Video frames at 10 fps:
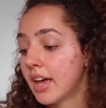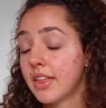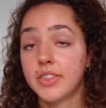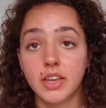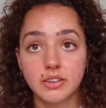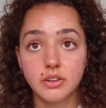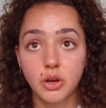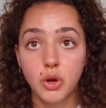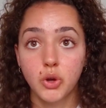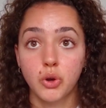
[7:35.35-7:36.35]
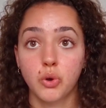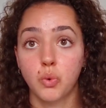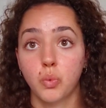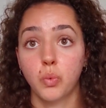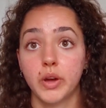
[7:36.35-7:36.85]
And then
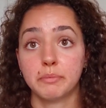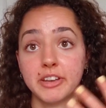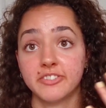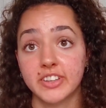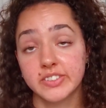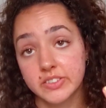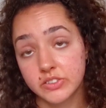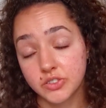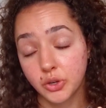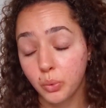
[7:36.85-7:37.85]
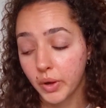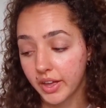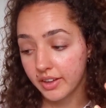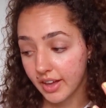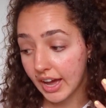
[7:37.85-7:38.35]
when my face is still
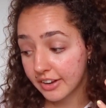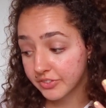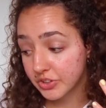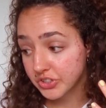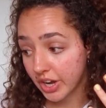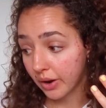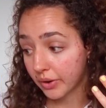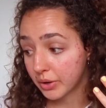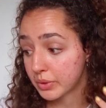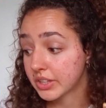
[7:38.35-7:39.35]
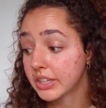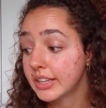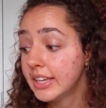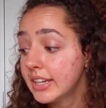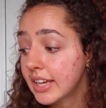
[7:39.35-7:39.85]
wet after the shower with
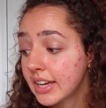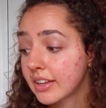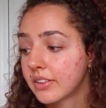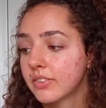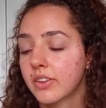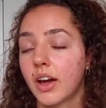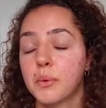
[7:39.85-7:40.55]
clean hands,